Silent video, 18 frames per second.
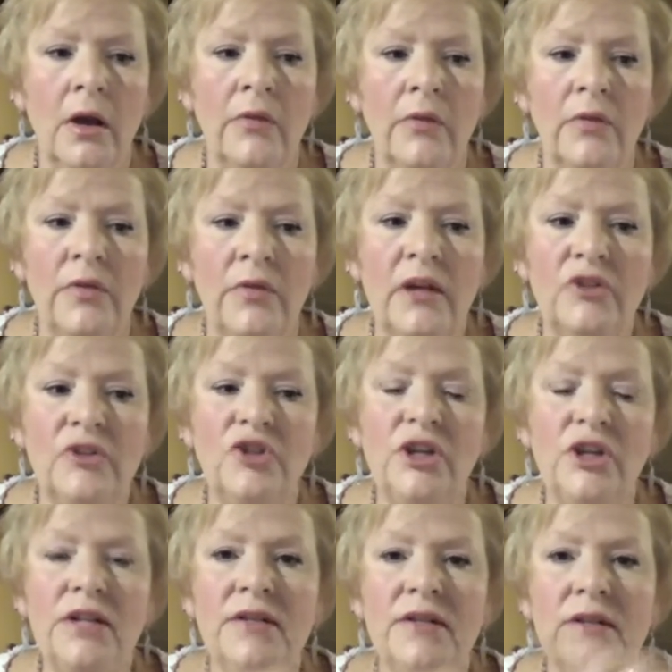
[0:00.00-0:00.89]
that
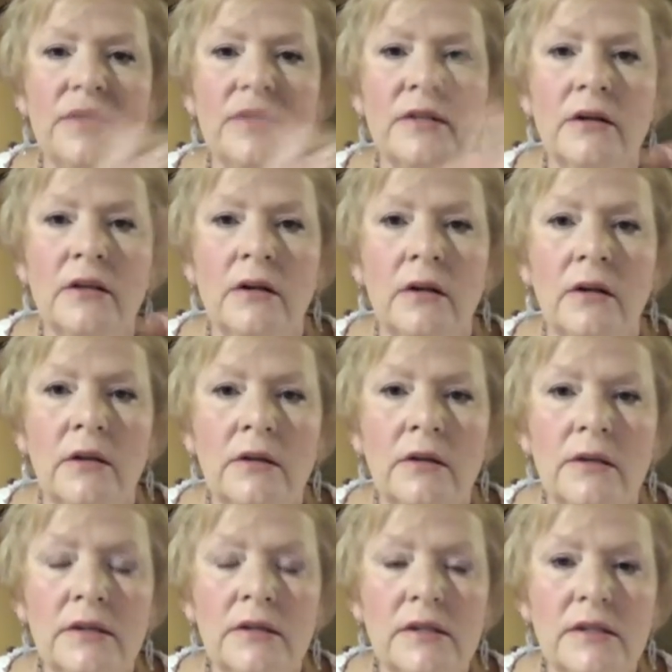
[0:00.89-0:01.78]
Jesus
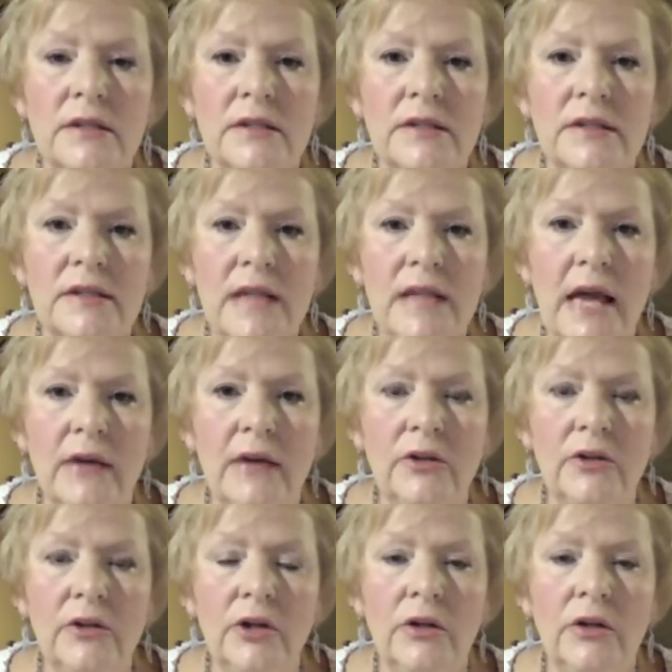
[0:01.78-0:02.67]

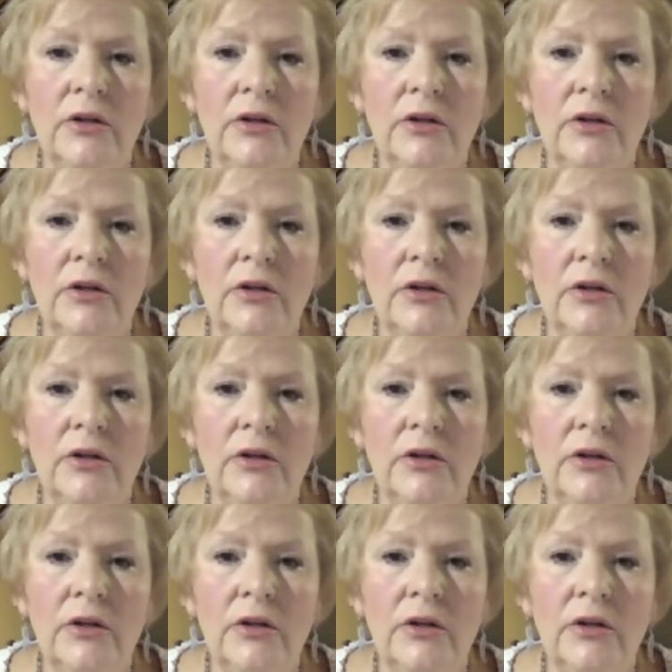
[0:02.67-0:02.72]
said